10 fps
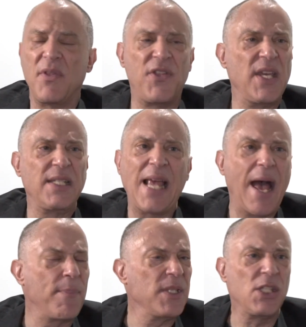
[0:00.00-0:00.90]
Things
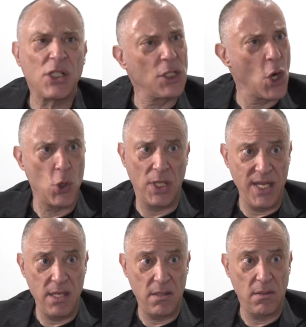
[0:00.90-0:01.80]
happen
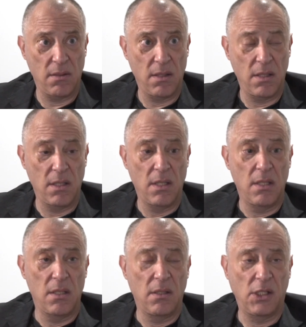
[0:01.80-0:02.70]
slowly,
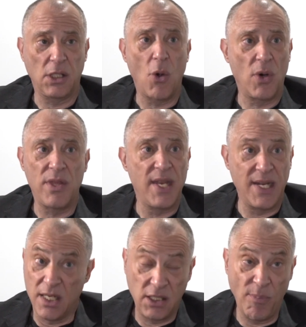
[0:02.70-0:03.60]
slower than
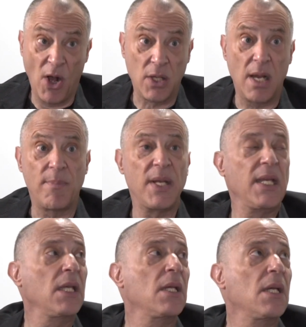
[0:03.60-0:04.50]
in a small
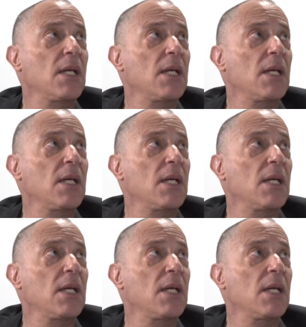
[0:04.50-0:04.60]
company.